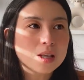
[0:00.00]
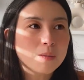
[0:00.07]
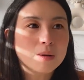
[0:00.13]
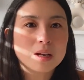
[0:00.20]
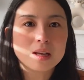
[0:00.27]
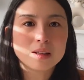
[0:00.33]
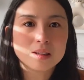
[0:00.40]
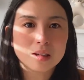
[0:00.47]

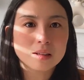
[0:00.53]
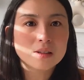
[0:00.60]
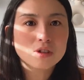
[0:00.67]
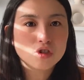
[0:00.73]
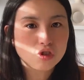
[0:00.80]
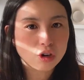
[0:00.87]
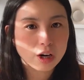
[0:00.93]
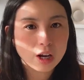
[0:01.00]
somebody in the
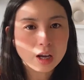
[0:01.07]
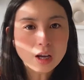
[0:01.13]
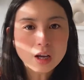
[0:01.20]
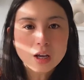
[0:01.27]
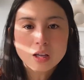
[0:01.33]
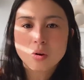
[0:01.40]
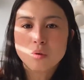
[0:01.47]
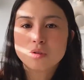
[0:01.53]
industry
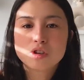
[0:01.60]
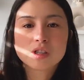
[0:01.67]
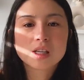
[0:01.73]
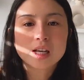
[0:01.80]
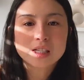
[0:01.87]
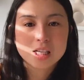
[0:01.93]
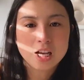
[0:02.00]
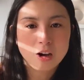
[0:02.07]
that would just
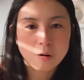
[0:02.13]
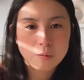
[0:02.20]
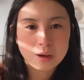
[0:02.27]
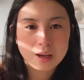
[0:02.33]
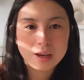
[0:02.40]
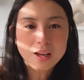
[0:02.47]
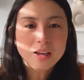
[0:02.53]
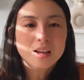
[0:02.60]
like tell
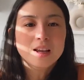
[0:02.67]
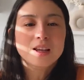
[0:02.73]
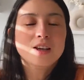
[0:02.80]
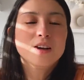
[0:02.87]
me,